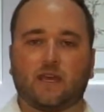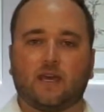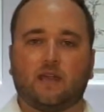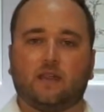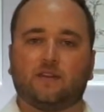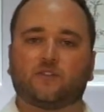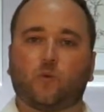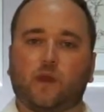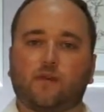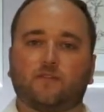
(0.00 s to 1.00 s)
This
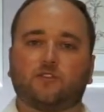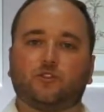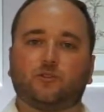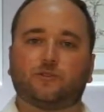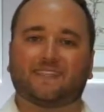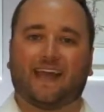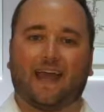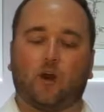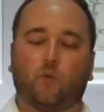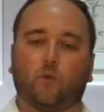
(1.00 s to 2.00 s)
wave is used to
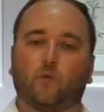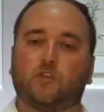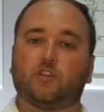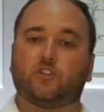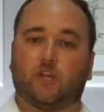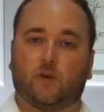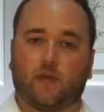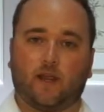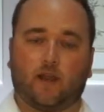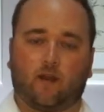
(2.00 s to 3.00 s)
help
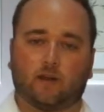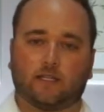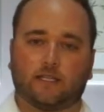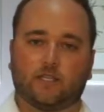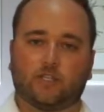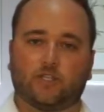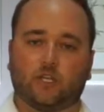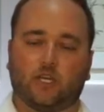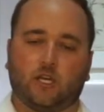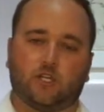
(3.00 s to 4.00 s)
regenerate cartilage,
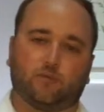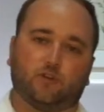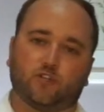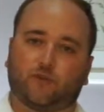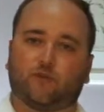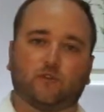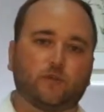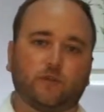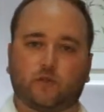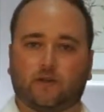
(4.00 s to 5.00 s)
to push
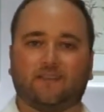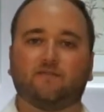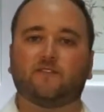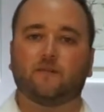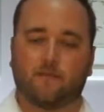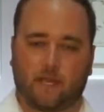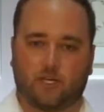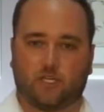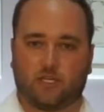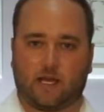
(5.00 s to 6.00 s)
fluid or
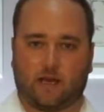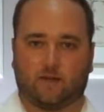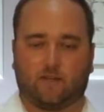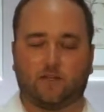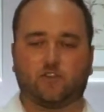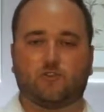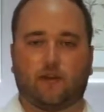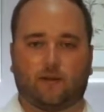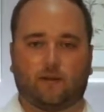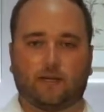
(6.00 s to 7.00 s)
inflammation out of injured
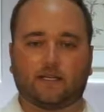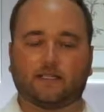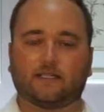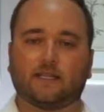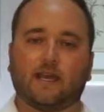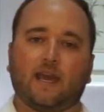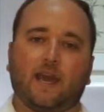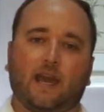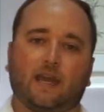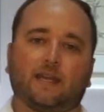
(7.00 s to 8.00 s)
areas,
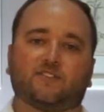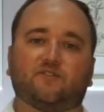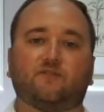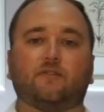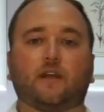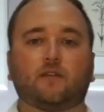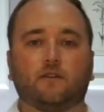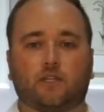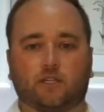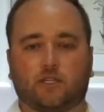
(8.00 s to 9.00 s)
and it's
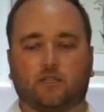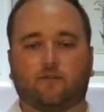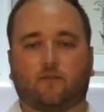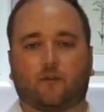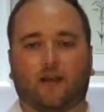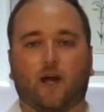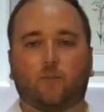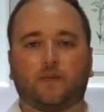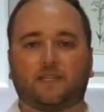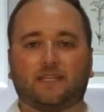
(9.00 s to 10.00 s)
very good for
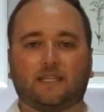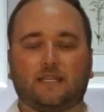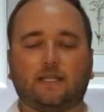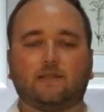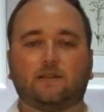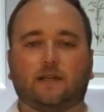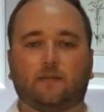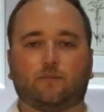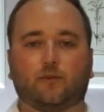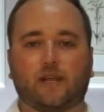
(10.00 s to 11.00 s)
helping to heal
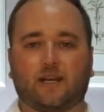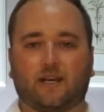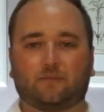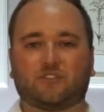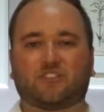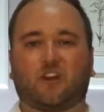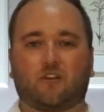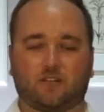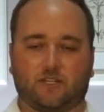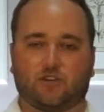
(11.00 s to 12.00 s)
and break up
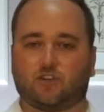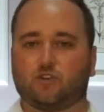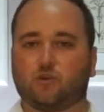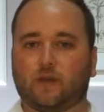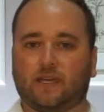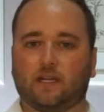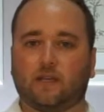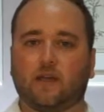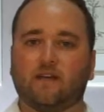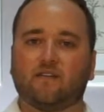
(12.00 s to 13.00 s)
scar tissue
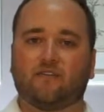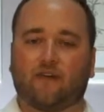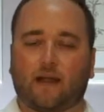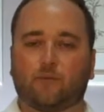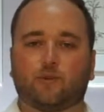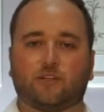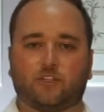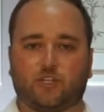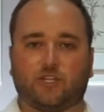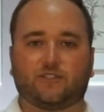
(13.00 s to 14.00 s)
in fibrous
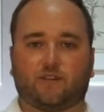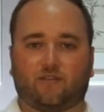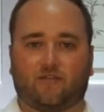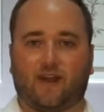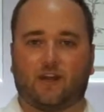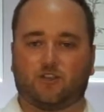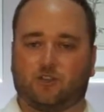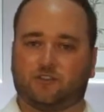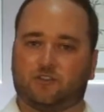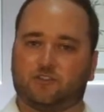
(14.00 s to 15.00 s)
sheets of
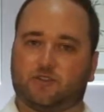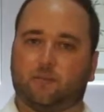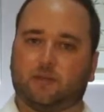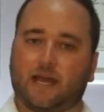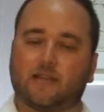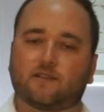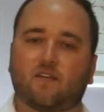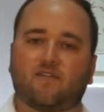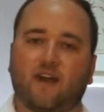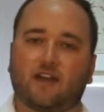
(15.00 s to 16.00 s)
fascia, such as the
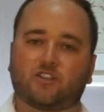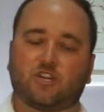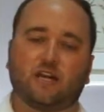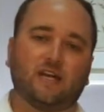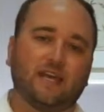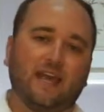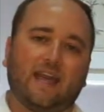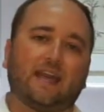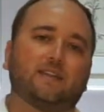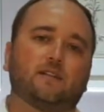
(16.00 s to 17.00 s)
plantar fascia
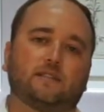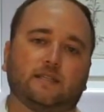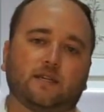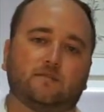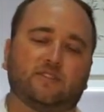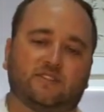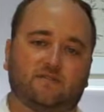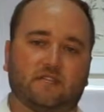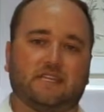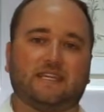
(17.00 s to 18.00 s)
and in the ligaments of
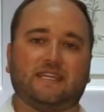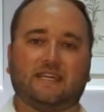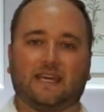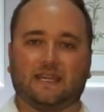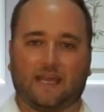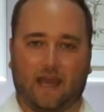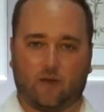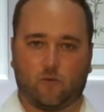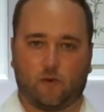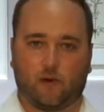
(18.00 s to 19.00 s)
the knee and the
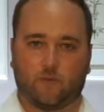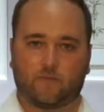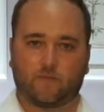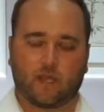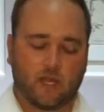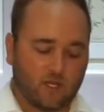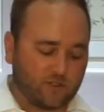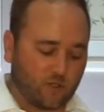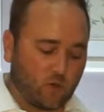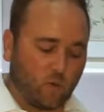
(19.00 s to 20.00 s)
elbow.
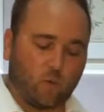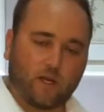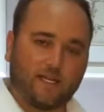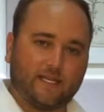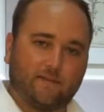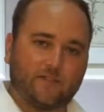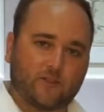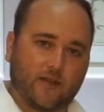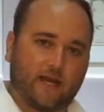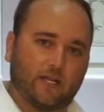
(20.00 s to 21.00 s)
So we're going to
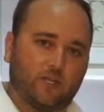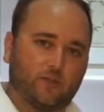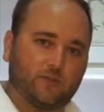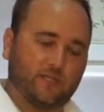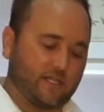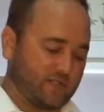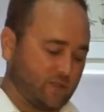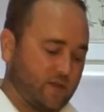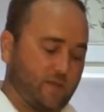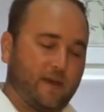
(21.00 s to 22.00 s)
demonstrate how to use this
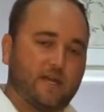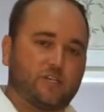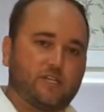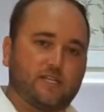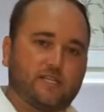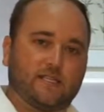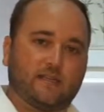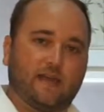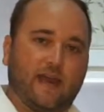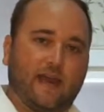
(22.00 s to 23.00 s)
with a patient
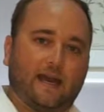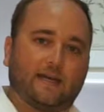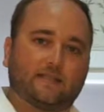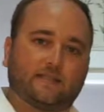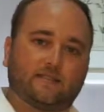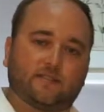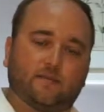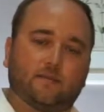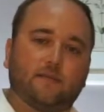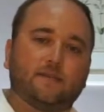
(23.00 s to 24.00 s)
that has
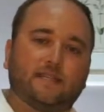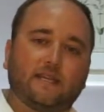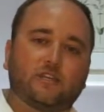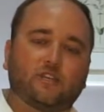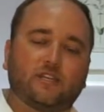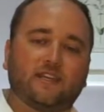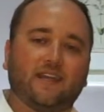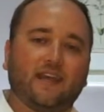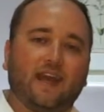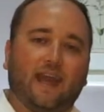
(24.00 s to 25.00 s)
some limitation
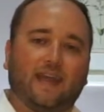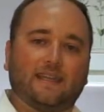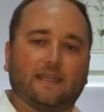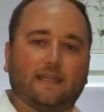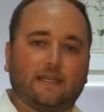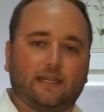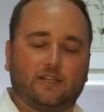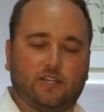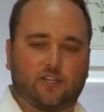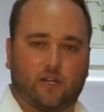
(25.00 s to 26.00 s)
and knee
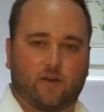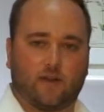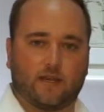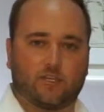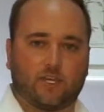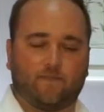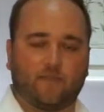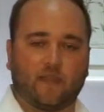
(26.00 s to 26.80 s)
degeneration.